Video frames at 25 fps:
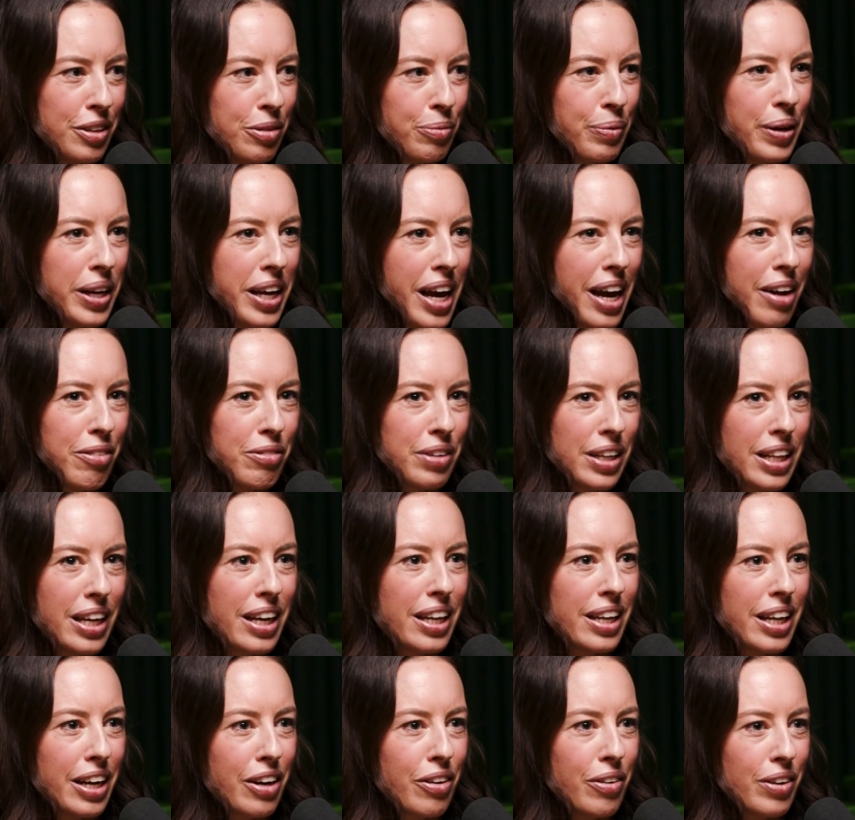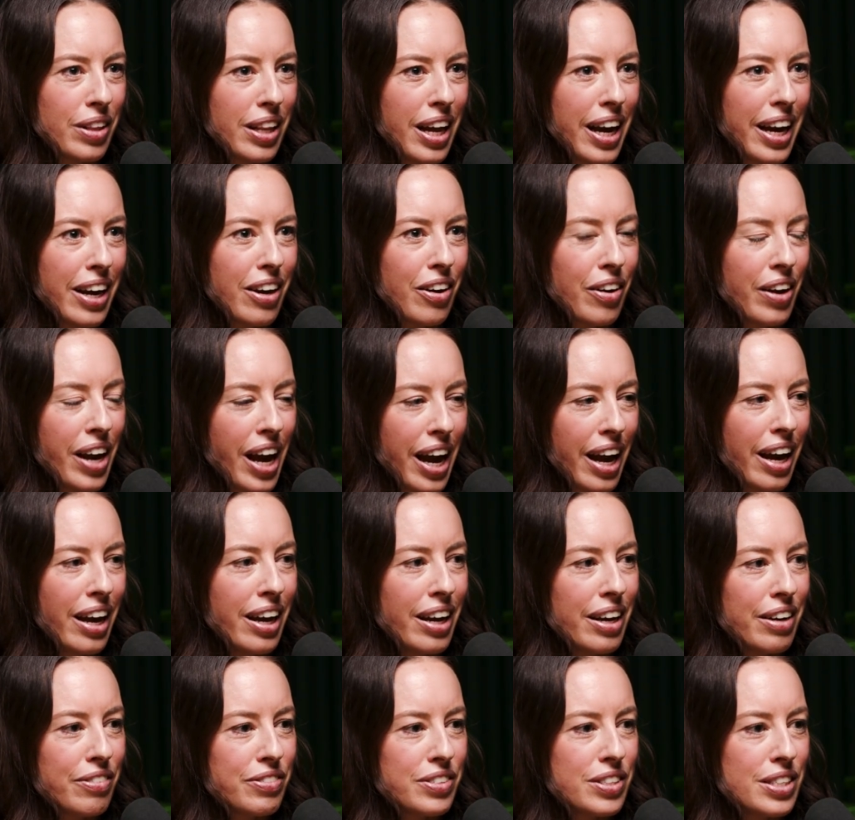We get really clear on like,
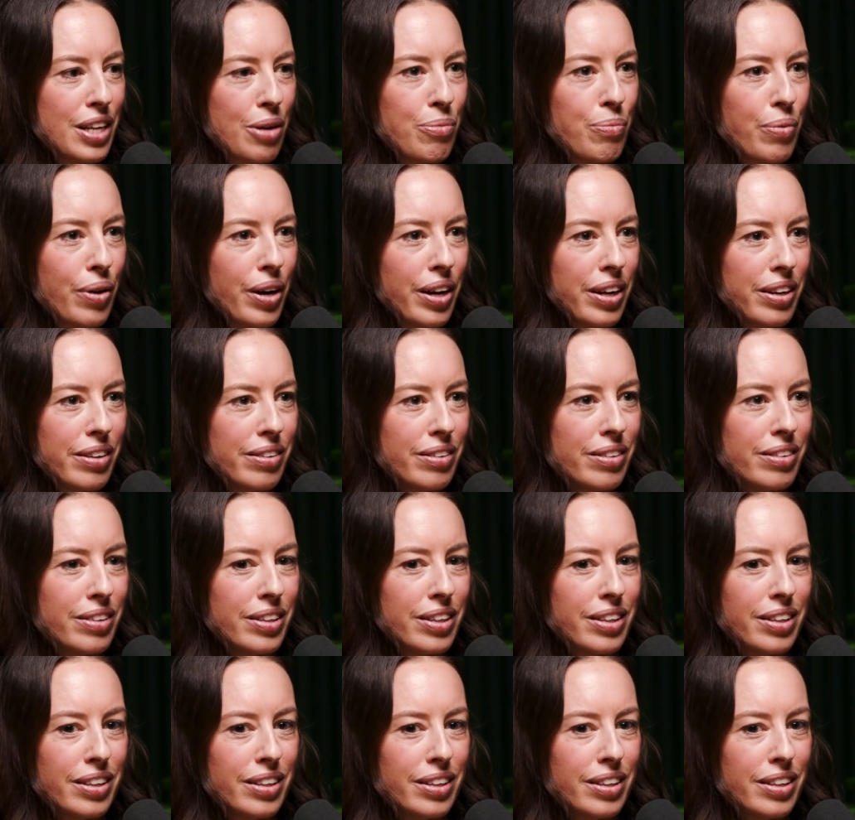okay, if someone,